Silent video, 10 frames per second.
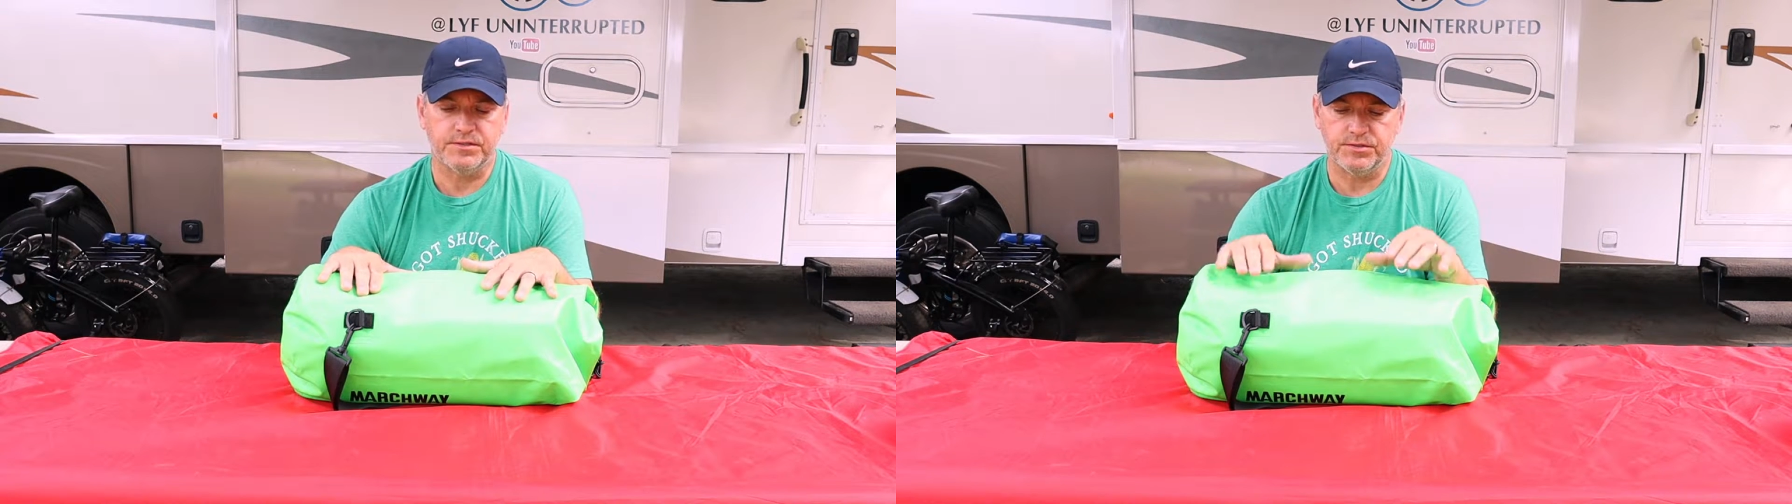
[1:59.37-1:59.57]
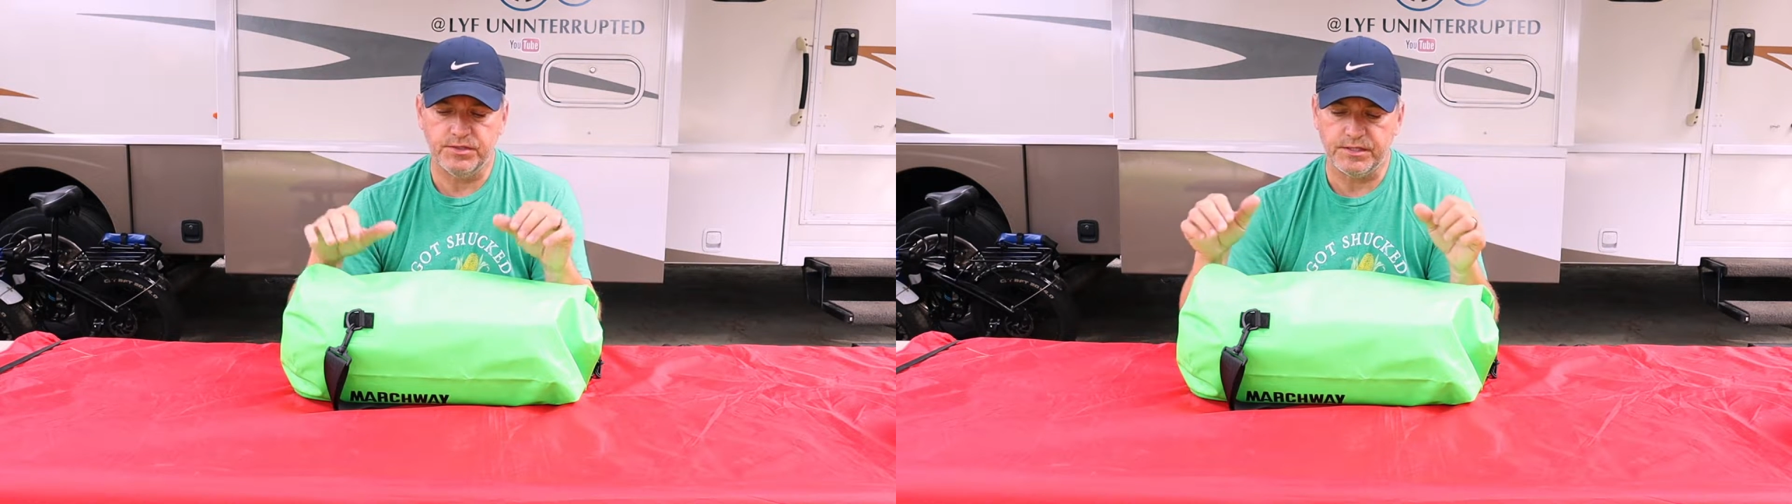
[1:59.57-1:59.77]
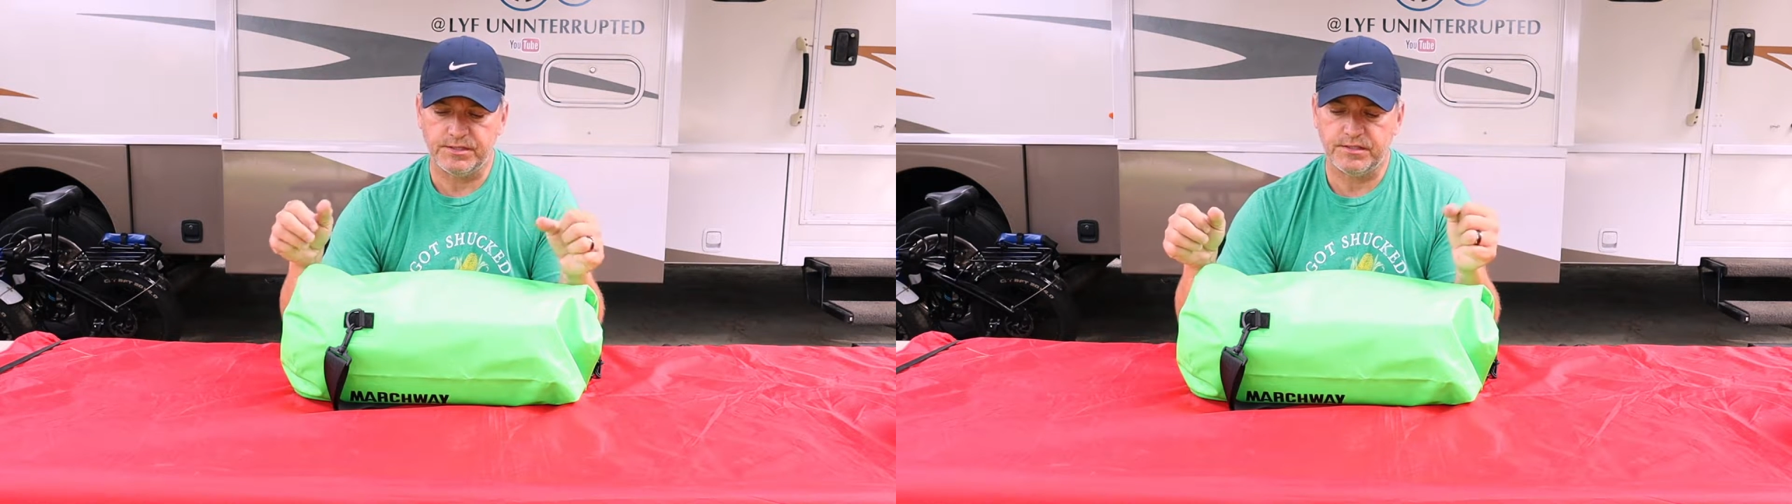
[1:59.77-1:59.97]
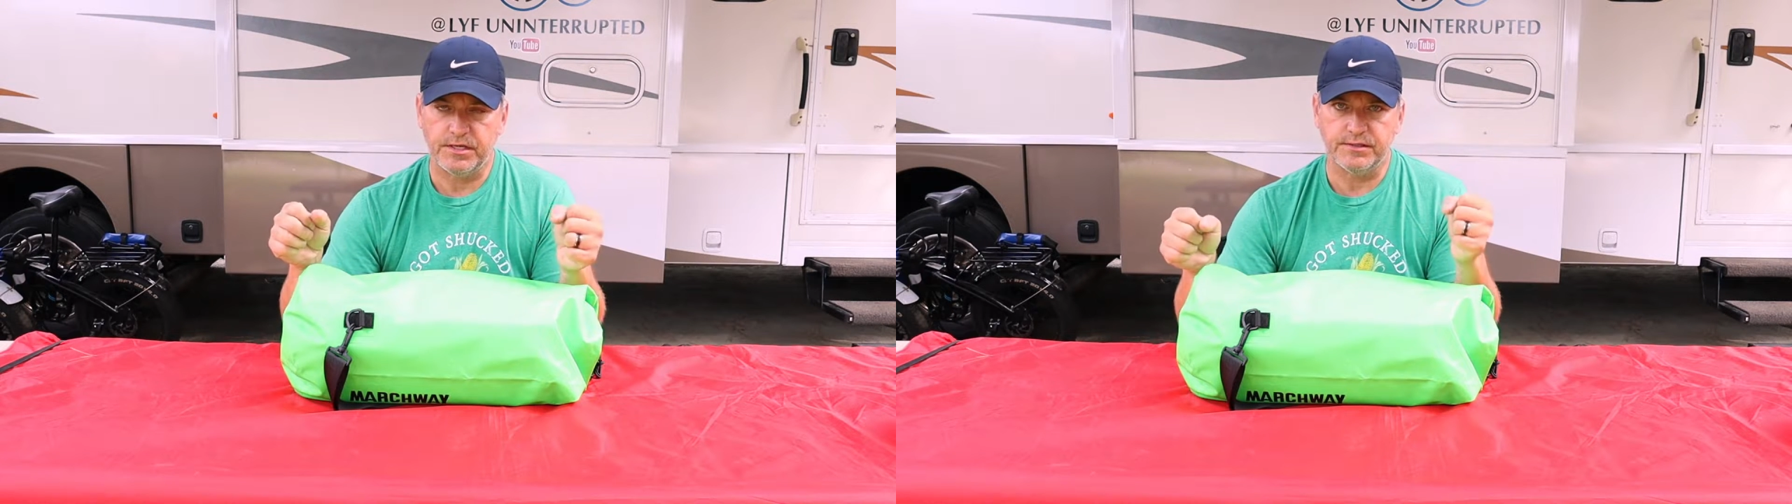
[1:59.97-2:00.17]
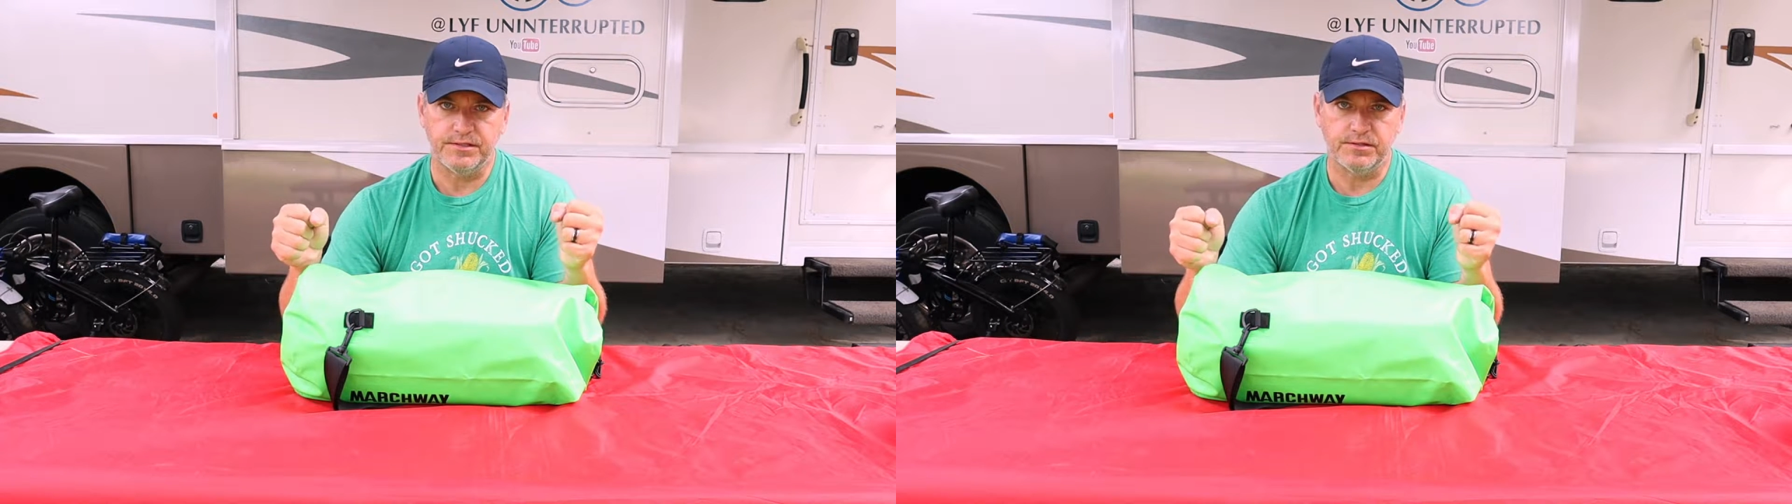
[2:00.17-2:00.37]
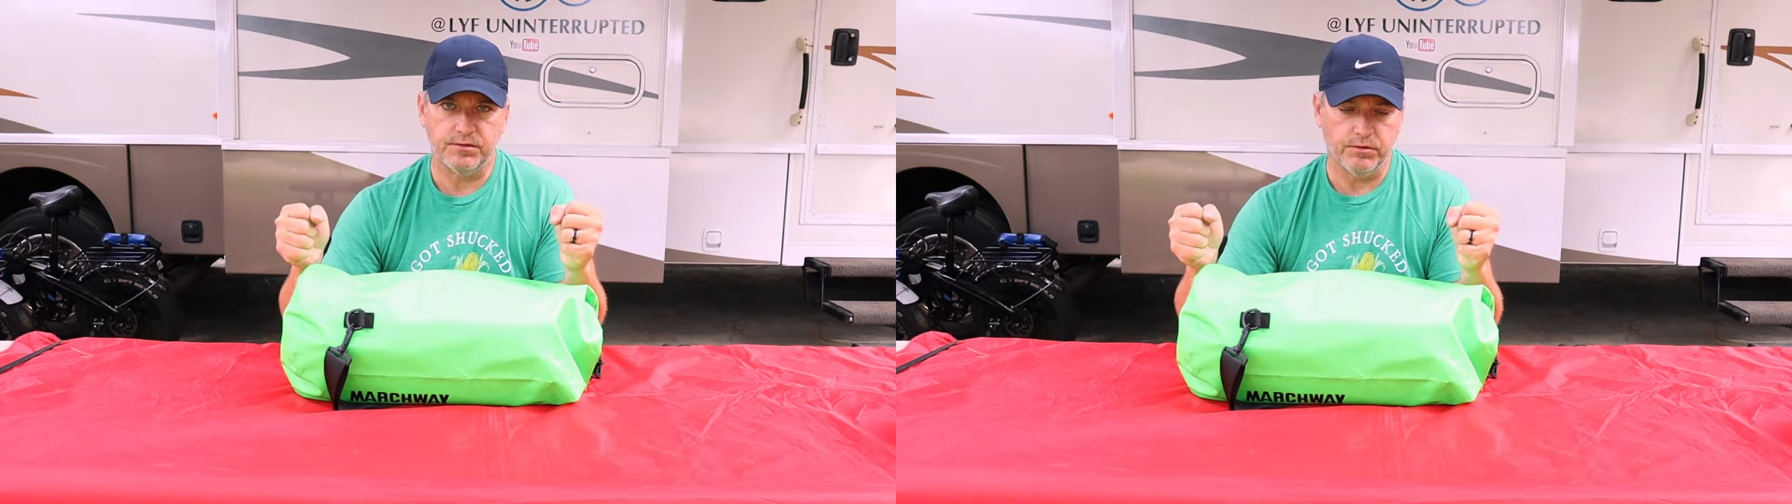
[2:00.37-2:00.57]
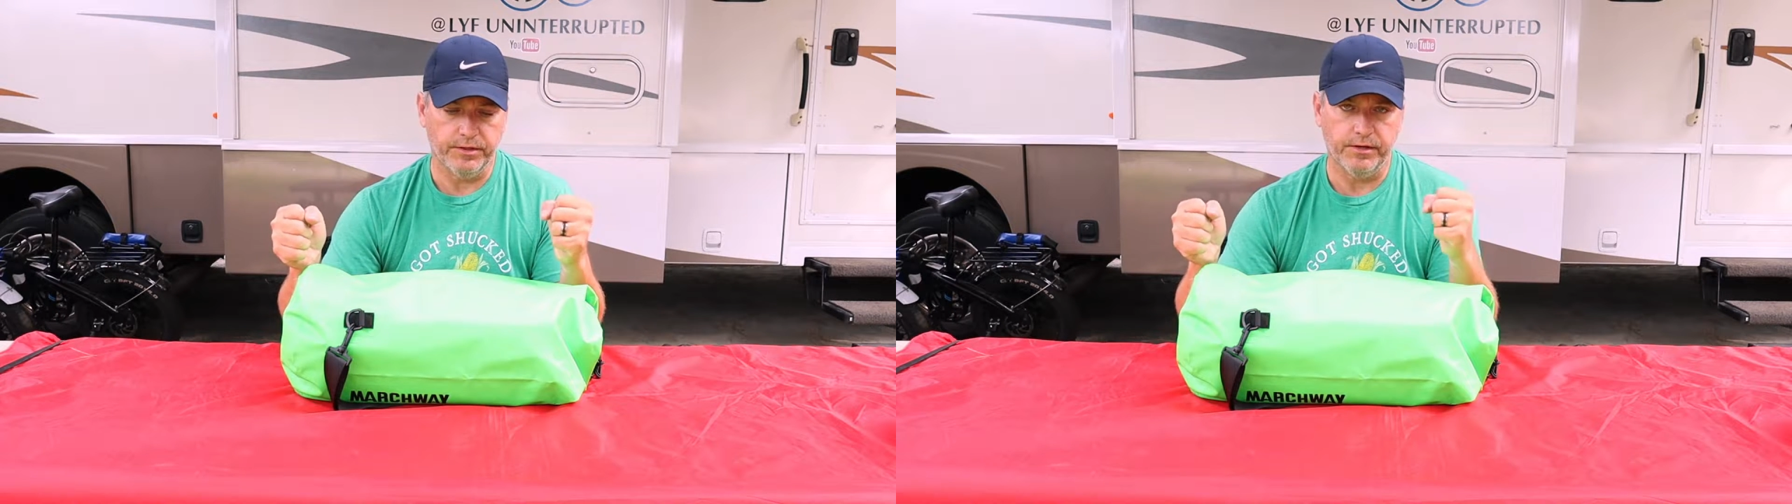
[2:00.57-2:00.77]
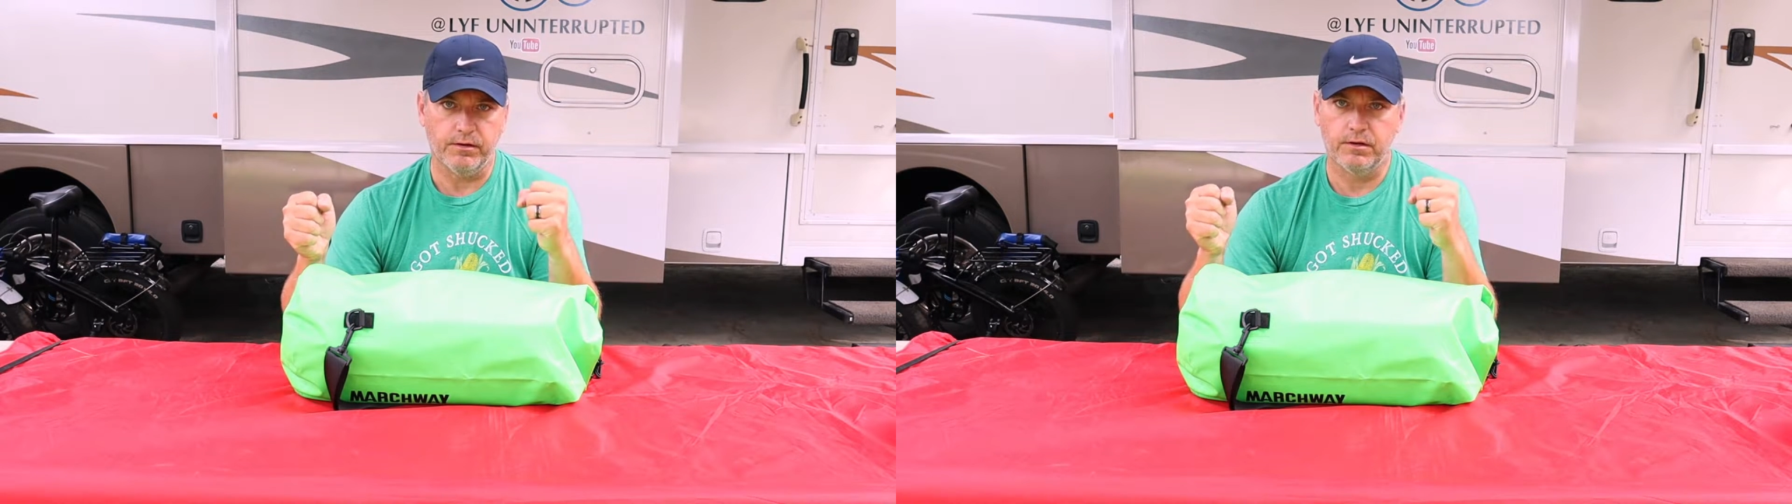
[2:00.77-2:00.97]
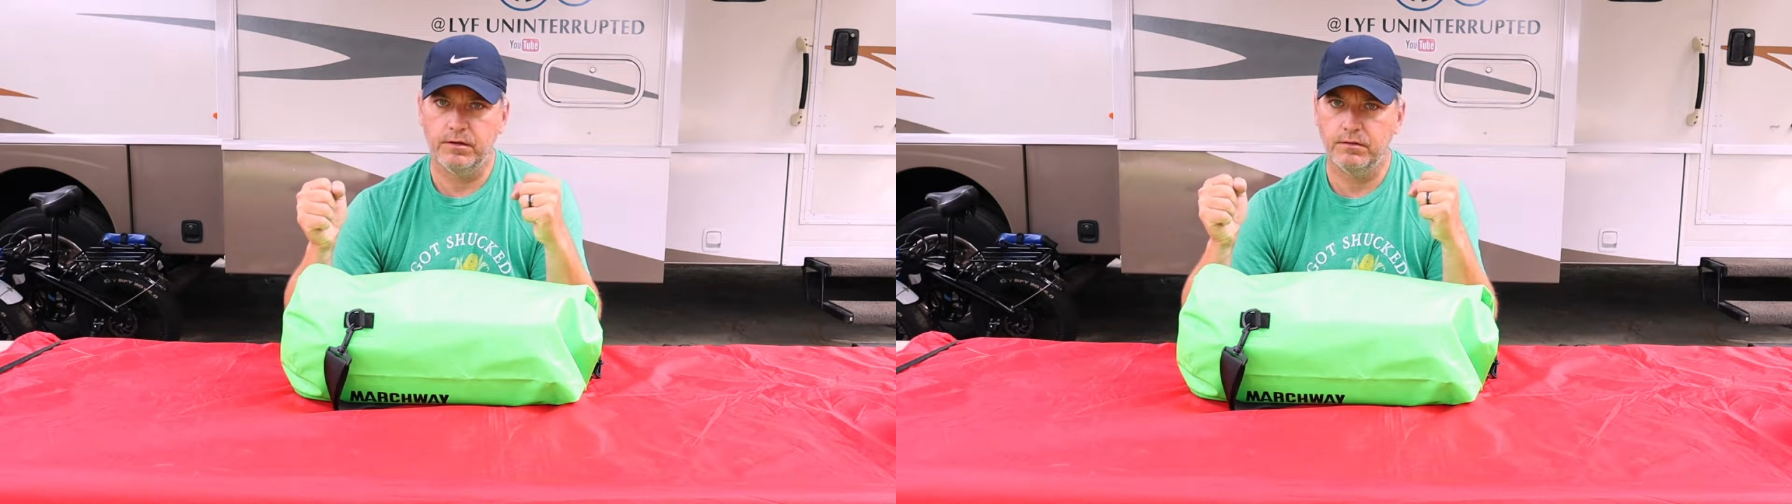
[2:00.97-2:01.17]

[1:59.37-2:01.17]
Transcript: to just, as I said earlier,